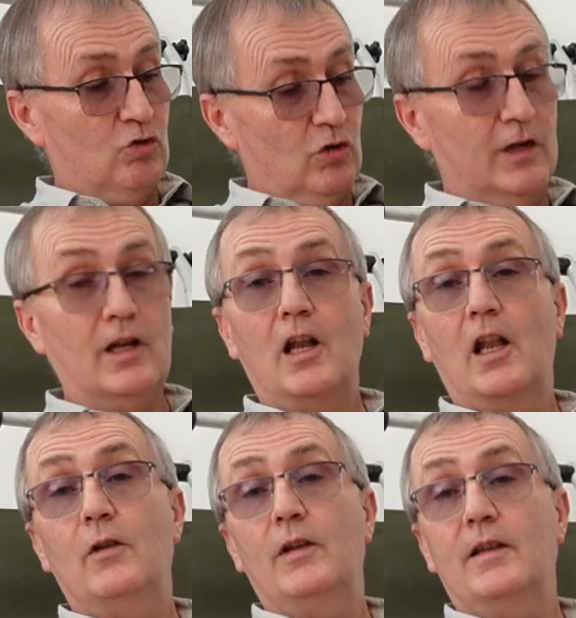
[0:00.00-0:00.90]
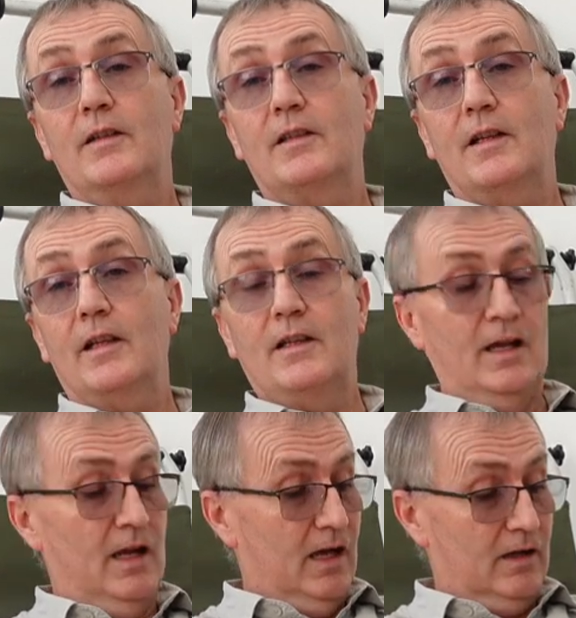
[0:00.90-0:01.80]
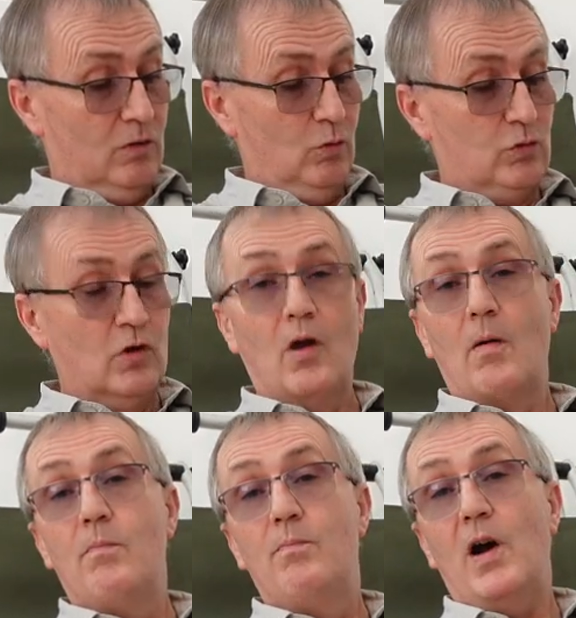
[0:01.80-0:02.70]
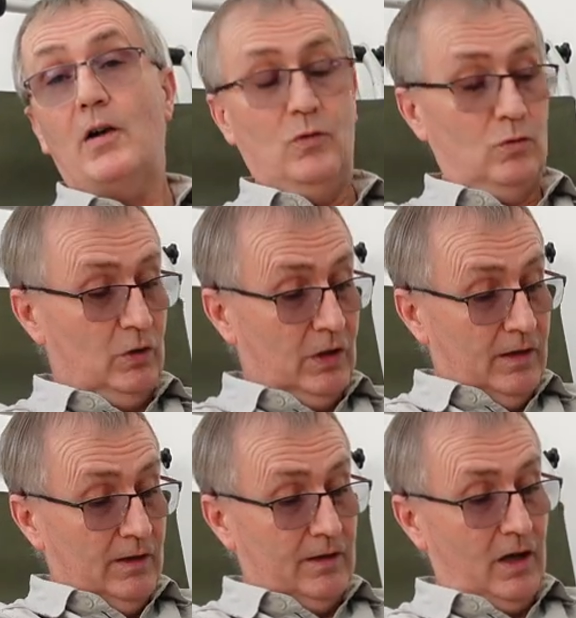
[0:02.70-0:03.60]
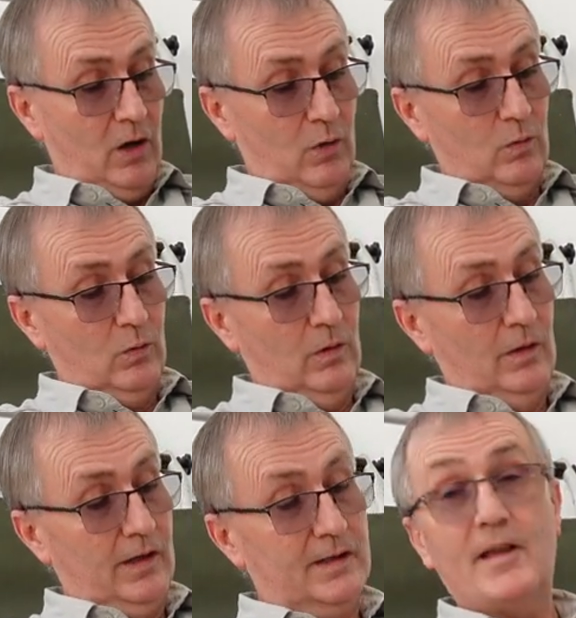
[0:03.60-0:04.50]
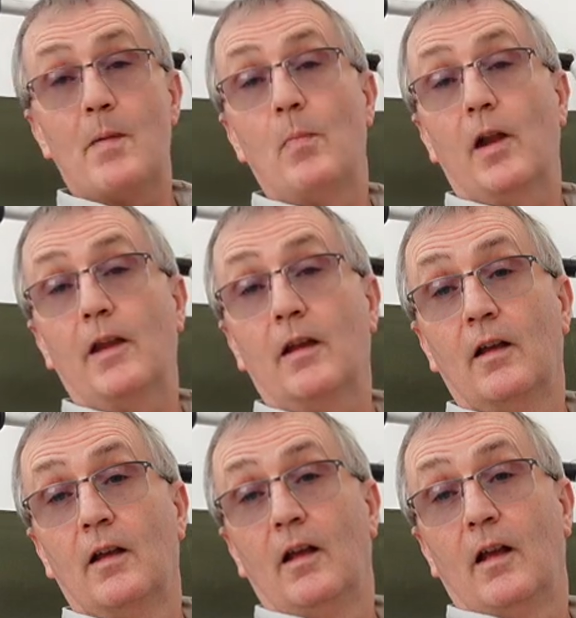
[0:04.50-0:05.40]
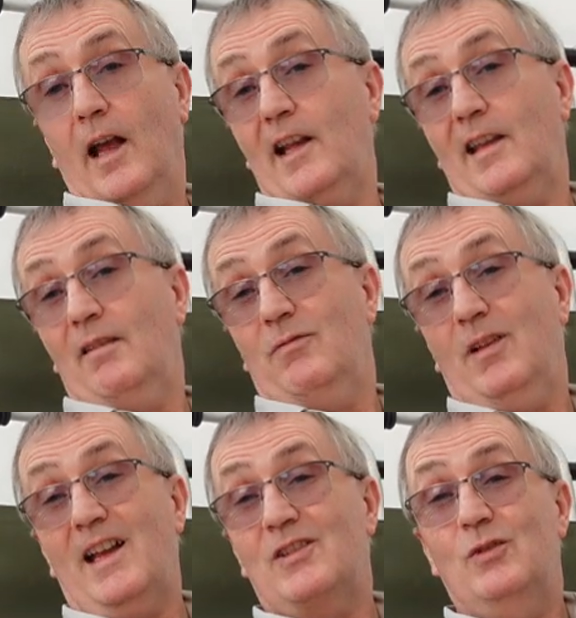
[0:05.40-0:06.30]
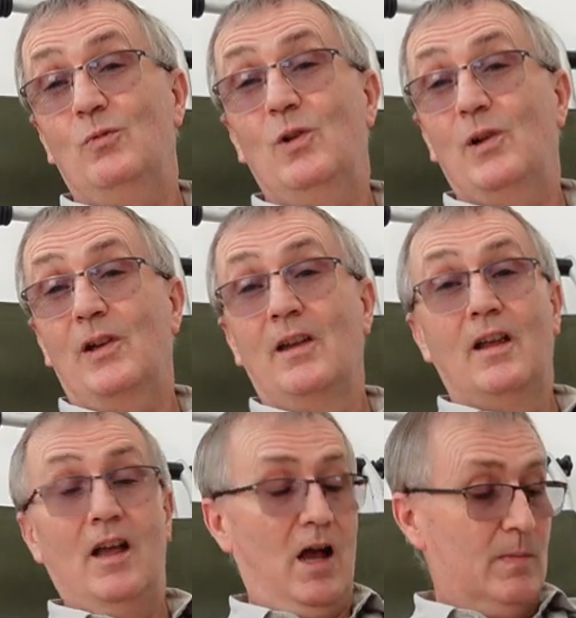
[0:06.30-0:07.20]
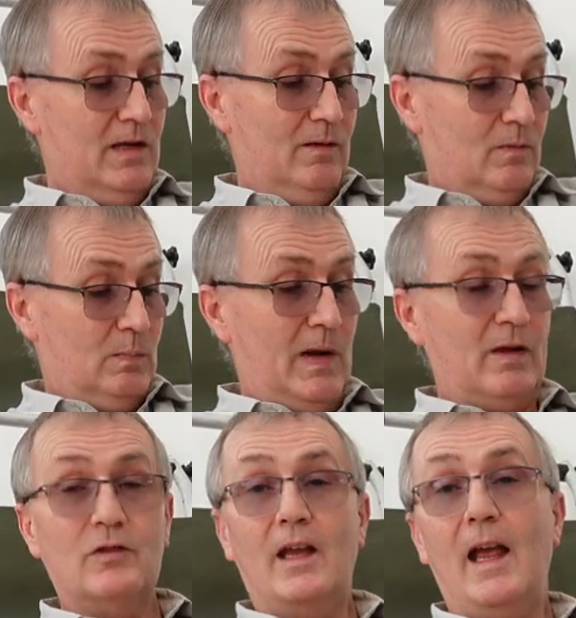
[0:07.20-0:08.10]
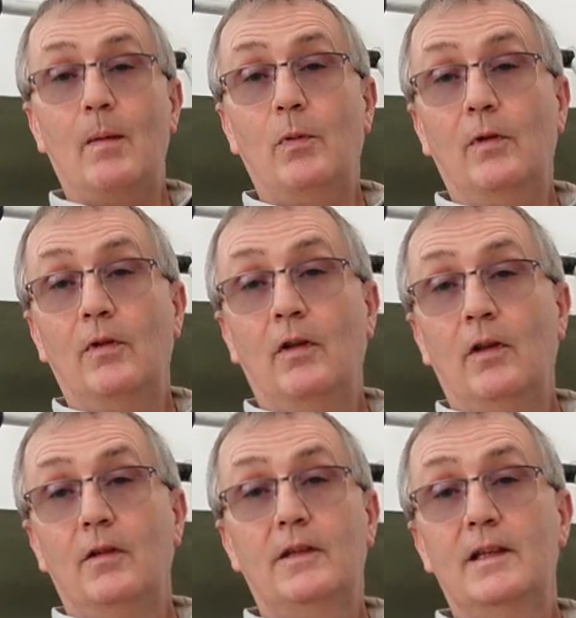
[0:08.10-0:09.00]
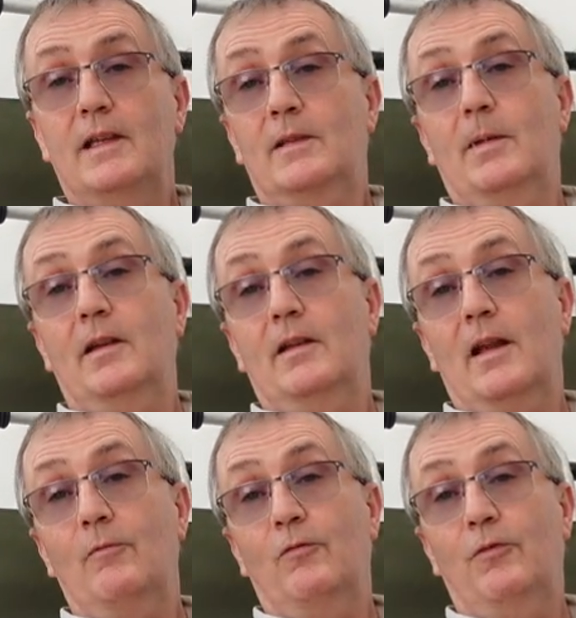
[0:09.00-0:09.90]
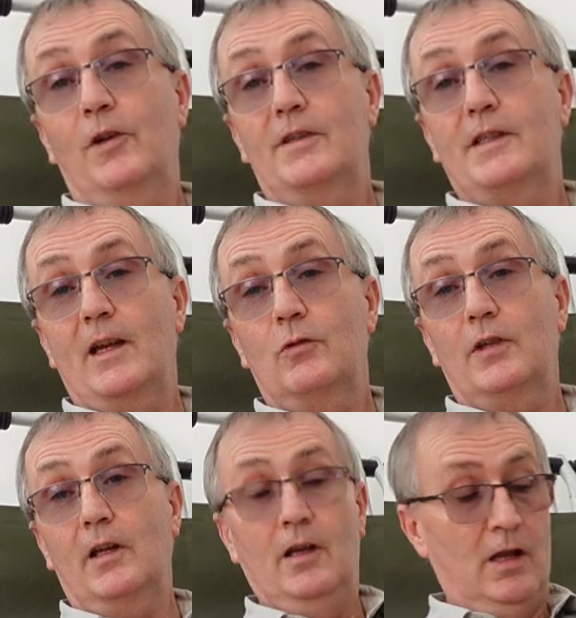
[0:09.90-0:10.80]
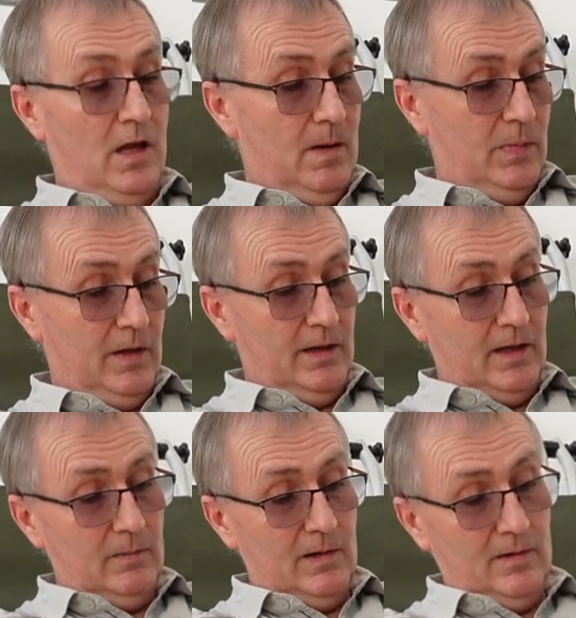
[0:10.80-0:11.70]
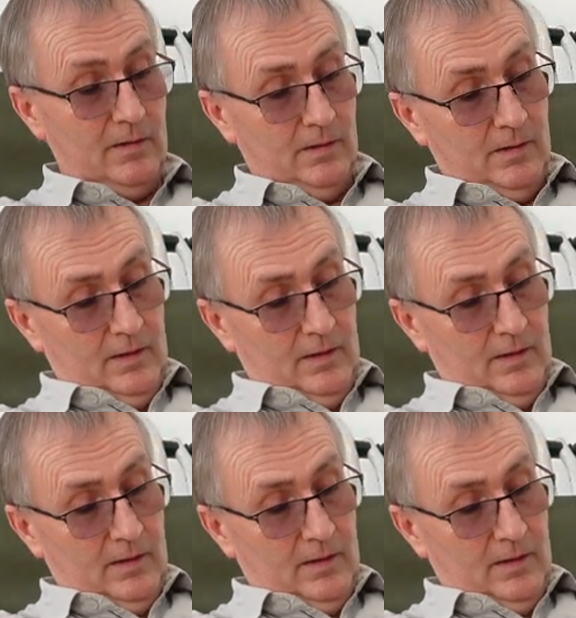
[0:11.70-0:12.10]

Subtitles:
tried unloading the seat, and of course buckled the whole assembly, as you would. I mean, it was bound to happen. Didn't expect it to happen first outing, but there we are.